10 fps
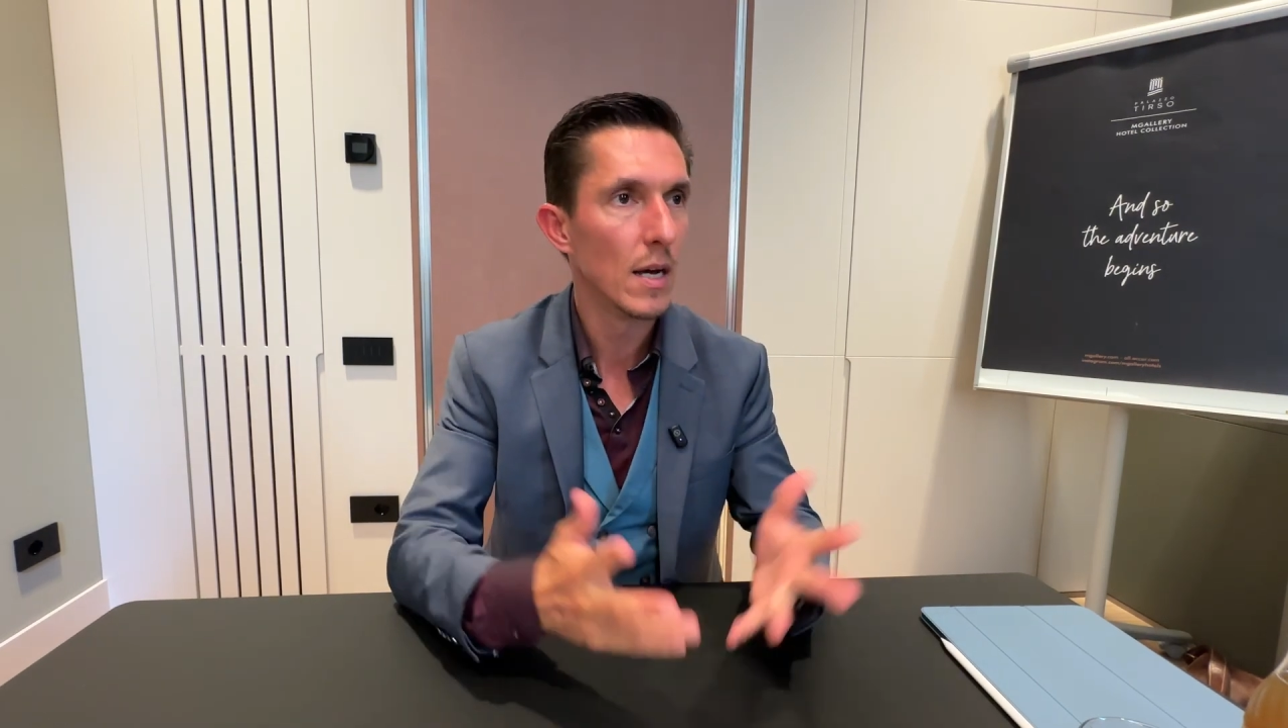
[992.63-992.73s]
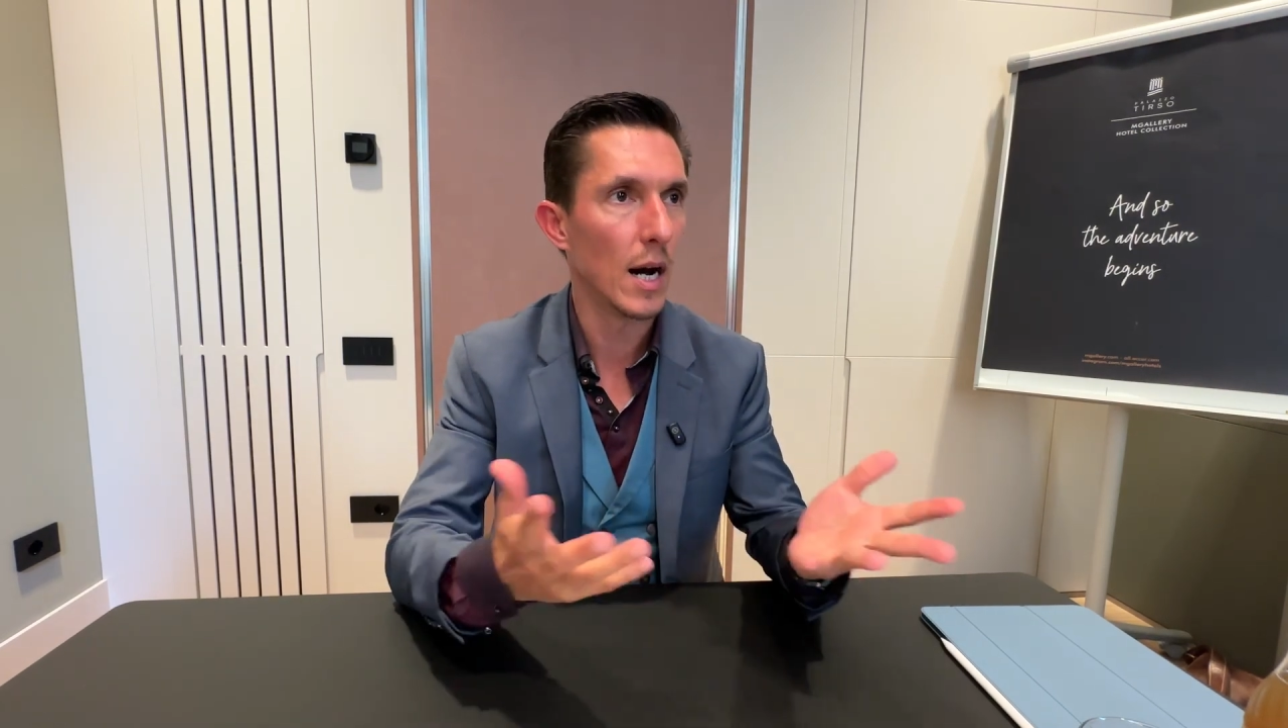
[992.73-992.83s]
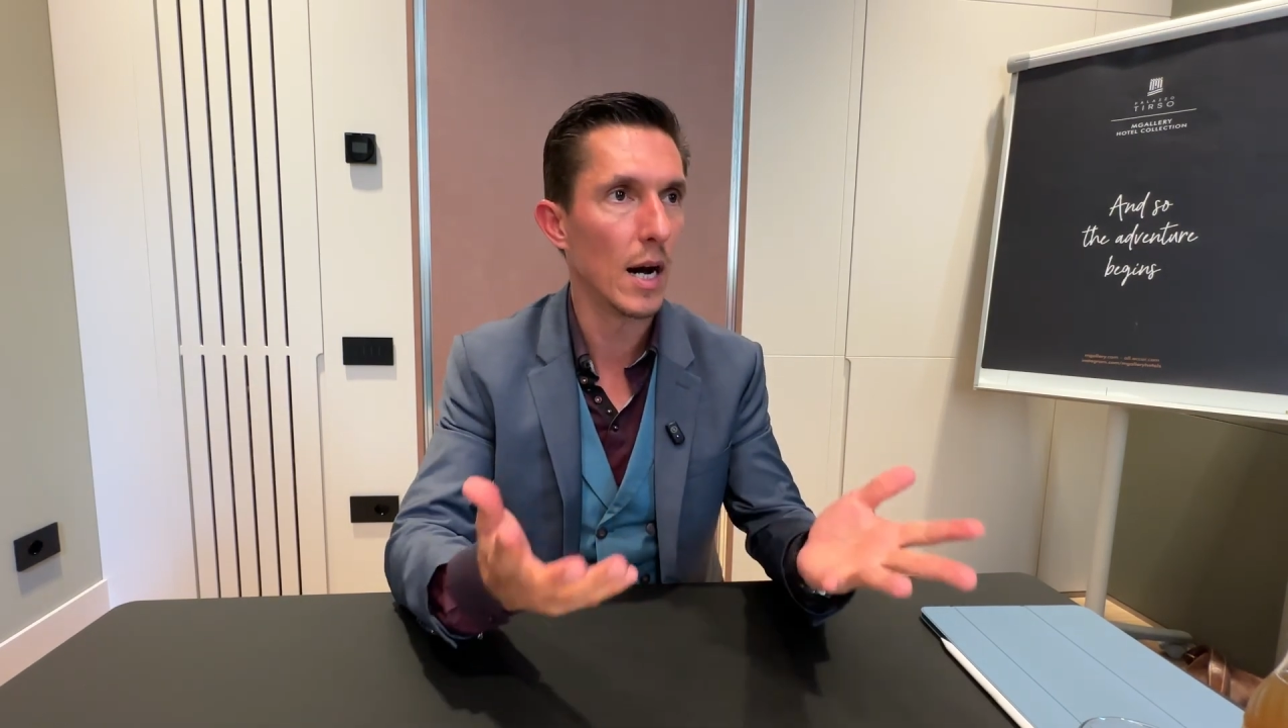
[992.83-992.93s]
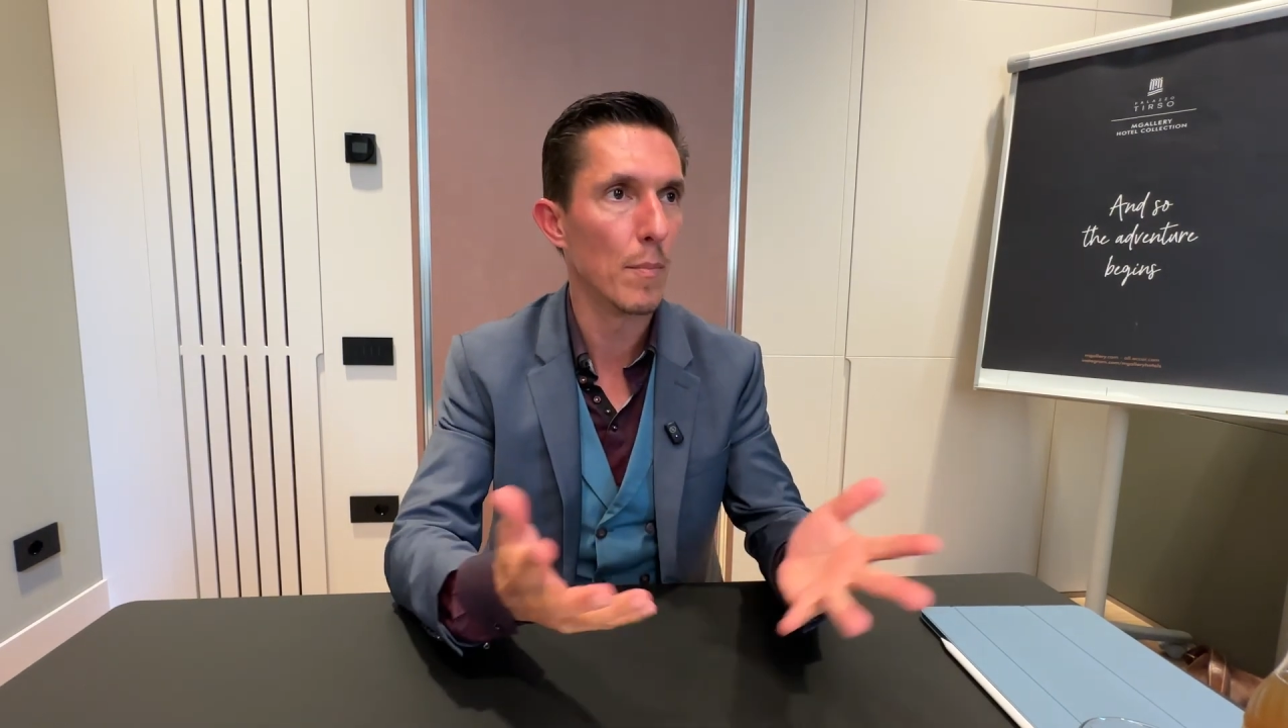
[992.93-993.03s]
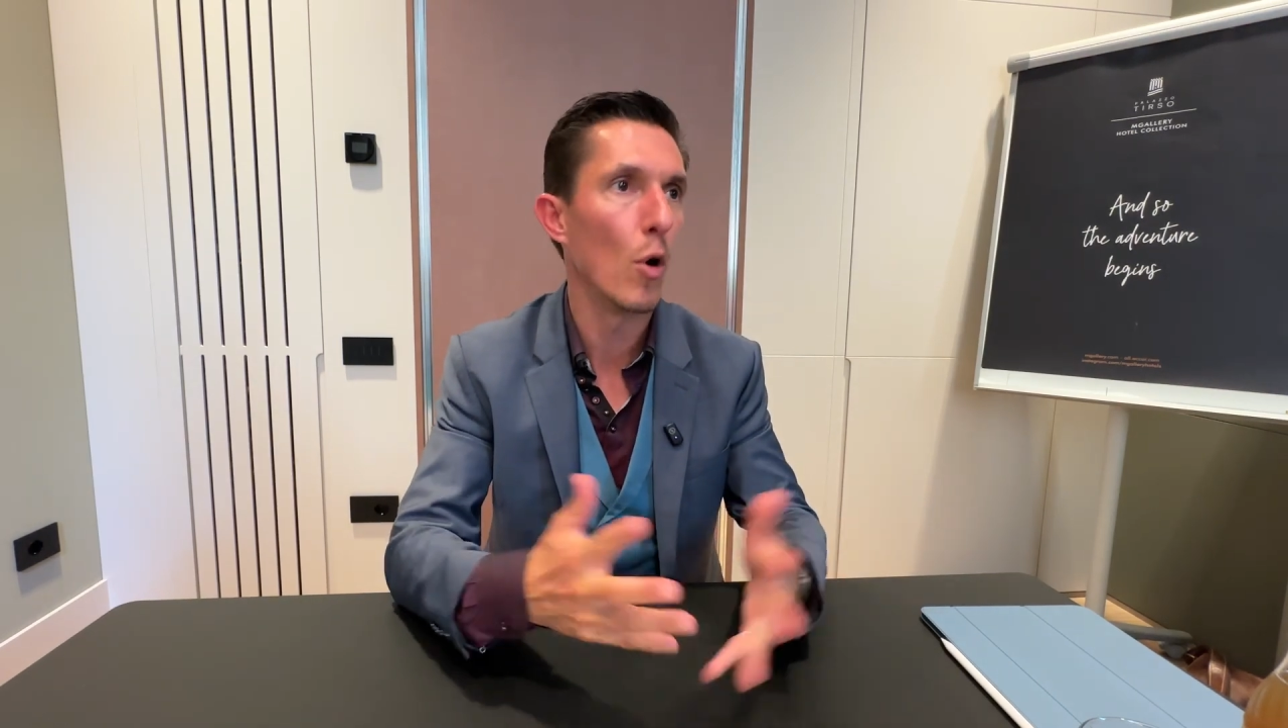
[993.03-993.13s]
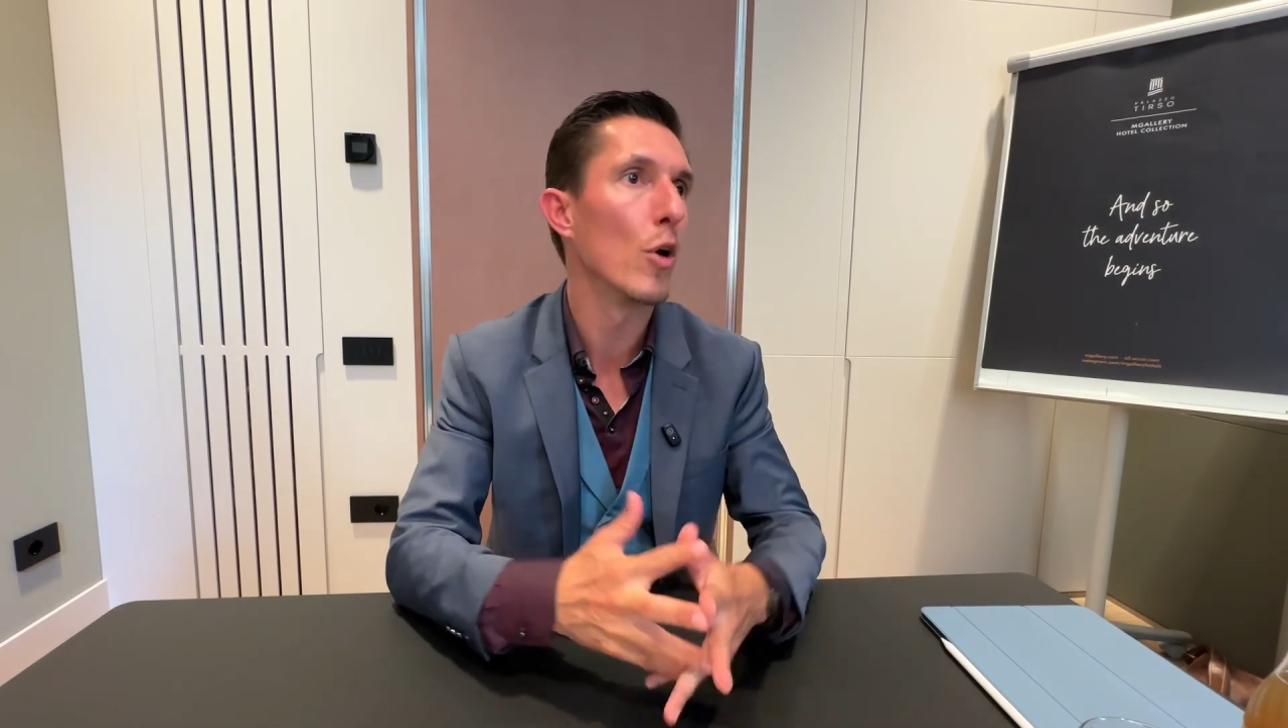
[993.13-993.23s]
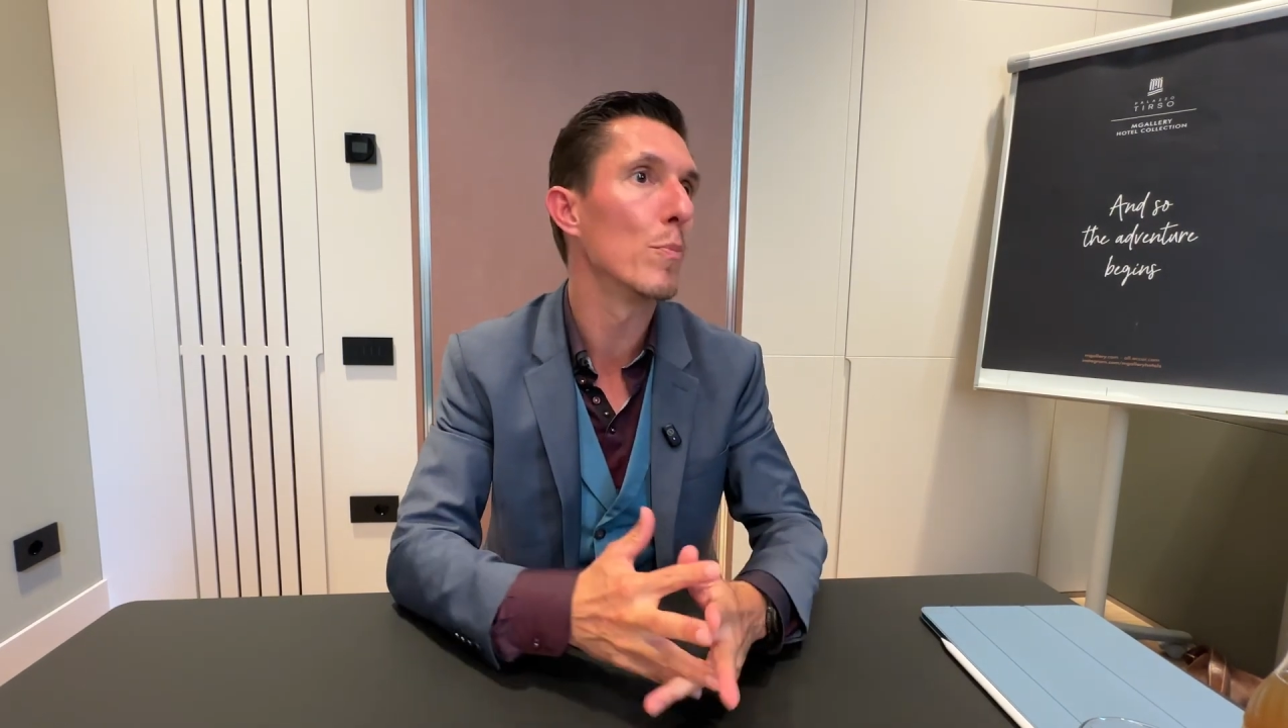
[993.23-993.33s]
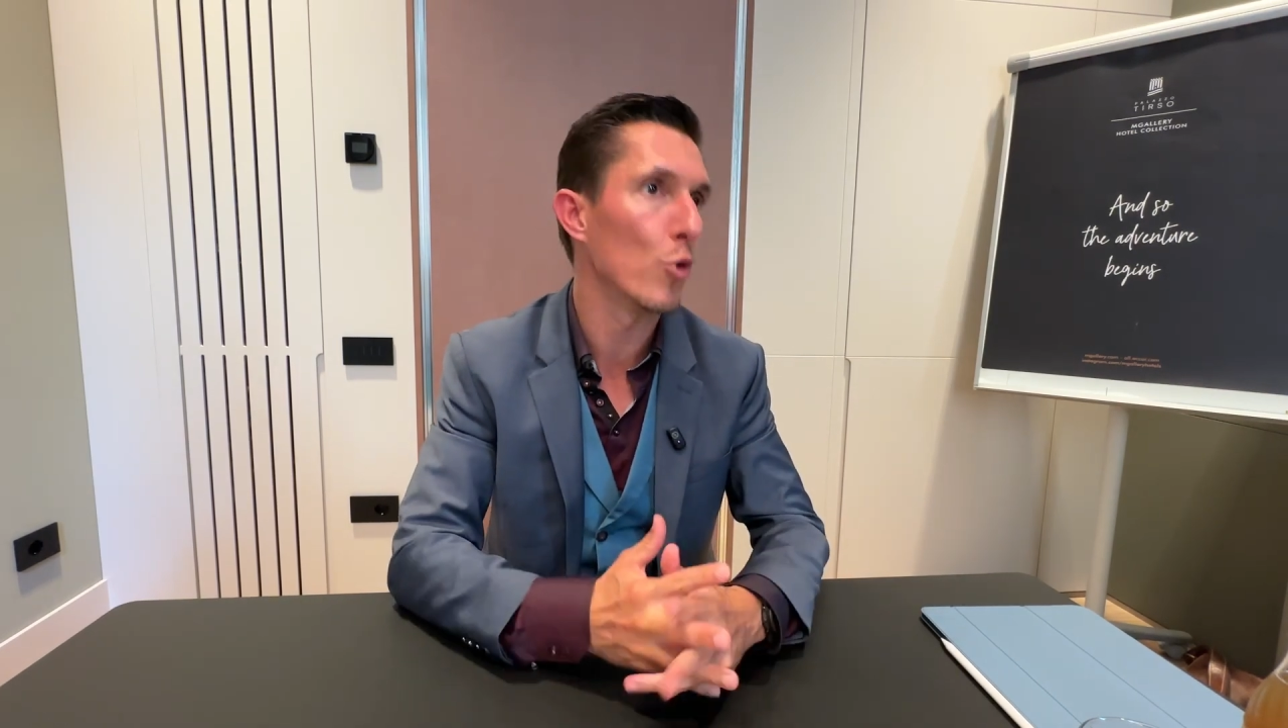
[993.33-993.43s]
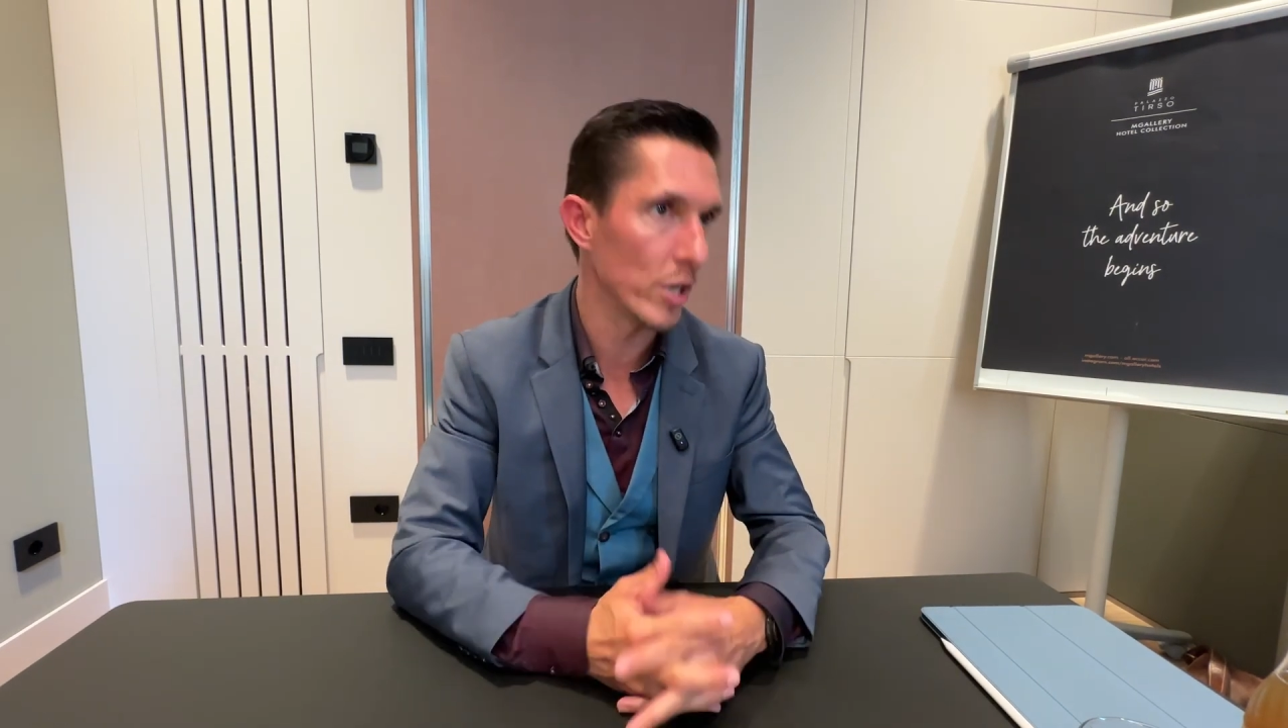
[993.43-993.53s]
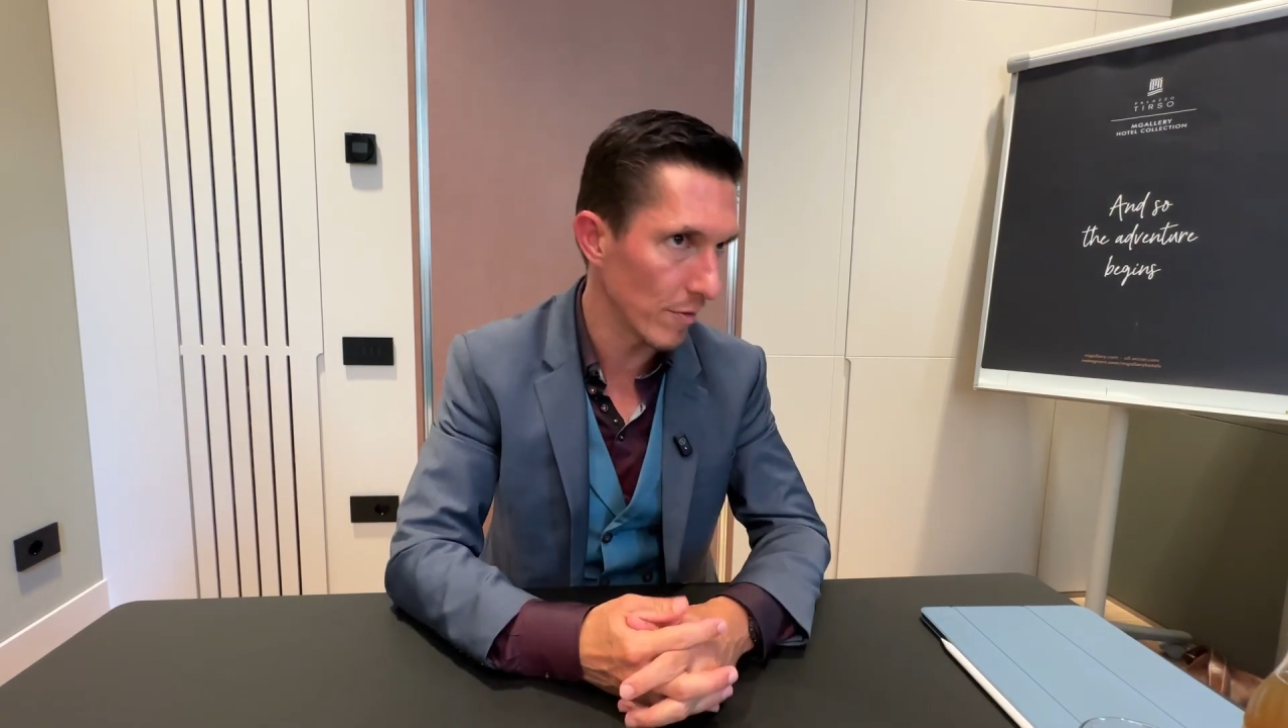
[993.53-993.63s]

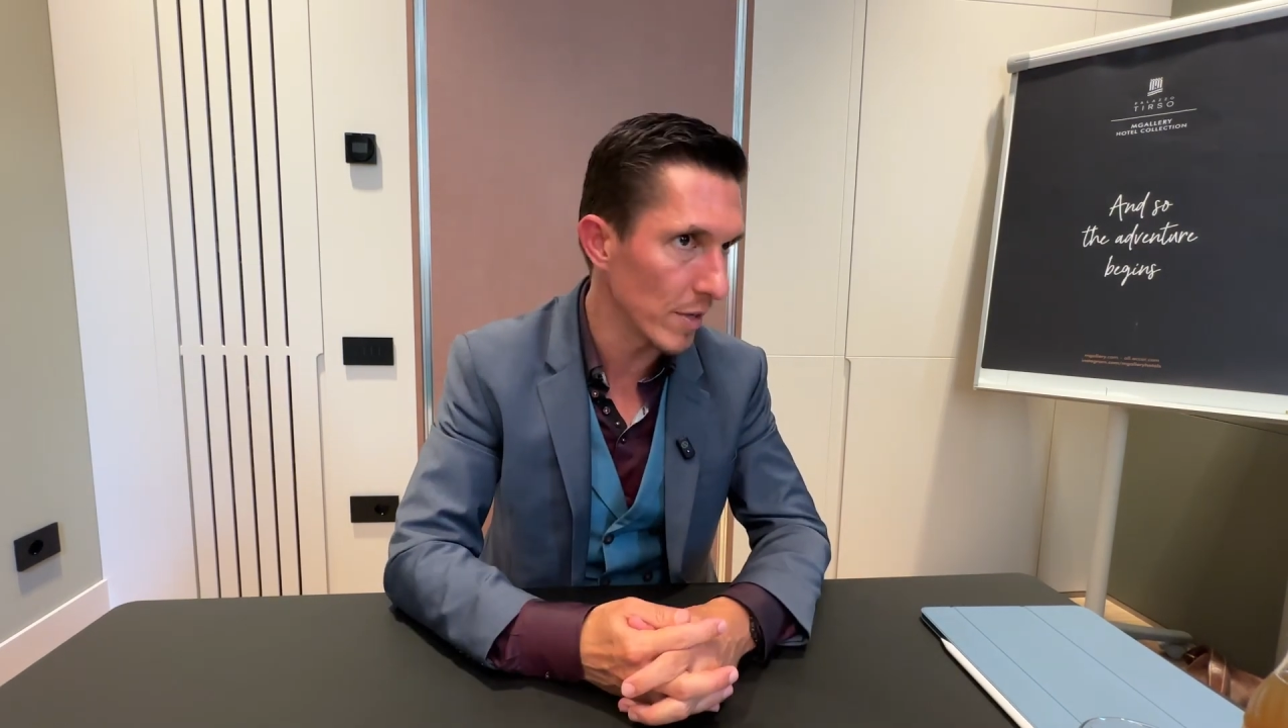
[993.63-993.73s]
onboarding